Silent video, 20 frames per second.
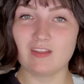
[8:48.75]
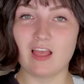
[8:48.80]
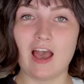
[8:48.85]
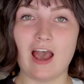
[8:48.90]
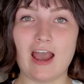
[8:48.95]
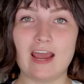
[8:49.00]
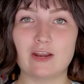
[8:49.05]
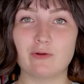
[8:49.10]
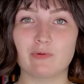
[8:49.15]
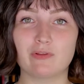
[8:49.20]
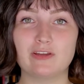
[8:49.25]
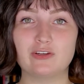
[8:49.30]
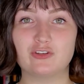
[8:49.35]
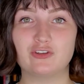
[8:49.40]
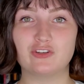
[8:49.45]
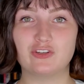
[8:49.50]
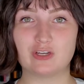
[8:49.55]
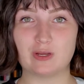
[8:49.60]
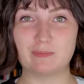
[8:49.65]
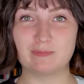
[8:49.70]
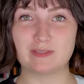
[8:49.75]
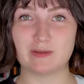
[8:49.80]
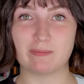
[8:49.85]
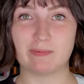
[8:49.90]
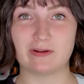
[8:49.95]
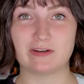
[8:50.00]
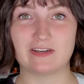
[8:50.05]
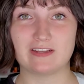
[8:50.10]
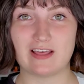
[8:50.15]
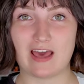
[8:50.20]
I had a relationship
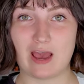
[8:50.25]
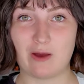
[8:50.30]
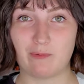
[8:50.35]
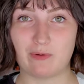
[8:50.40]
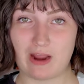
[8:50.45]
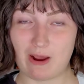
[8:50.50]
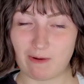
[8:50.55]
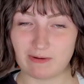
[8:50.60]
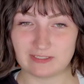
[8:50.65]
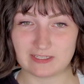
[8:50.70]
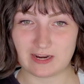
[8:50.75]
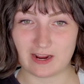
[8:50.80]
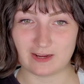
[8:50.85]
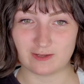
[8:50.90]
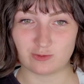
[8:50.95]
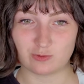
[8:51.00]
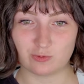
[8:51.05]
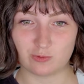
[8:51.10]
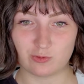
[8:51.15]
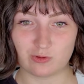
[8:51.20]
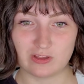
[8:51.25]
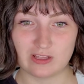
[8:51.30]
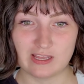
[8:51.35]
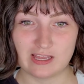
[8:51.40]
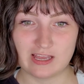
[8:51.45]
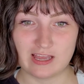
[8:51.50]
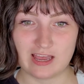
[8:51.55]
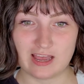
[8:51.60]
similar to that when I was in high school,